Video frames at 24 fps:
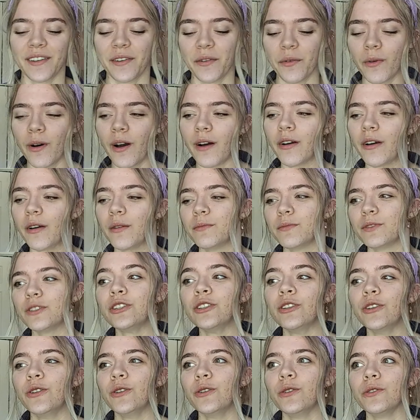Welcome
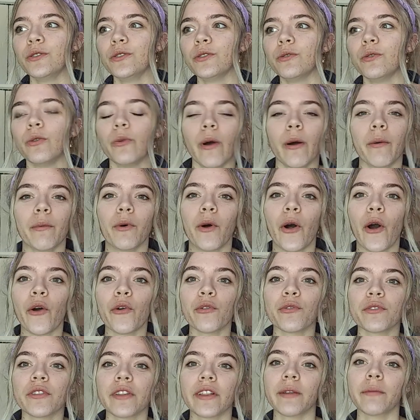to what will
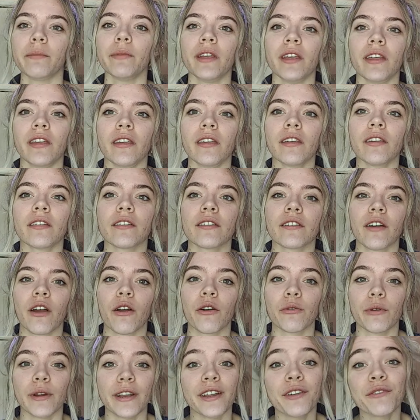hopefully be a
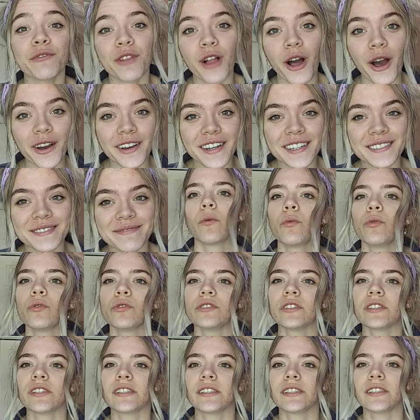reading vlog. We'll
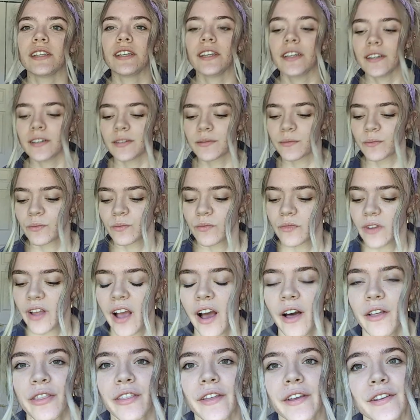just see
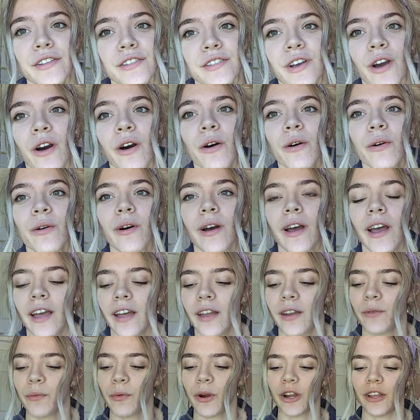how things go
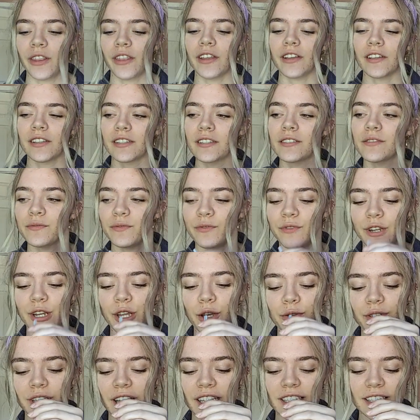and where this
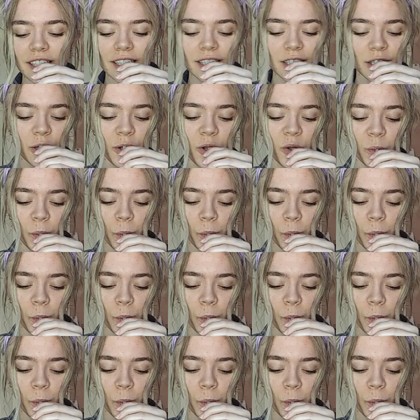video takes us.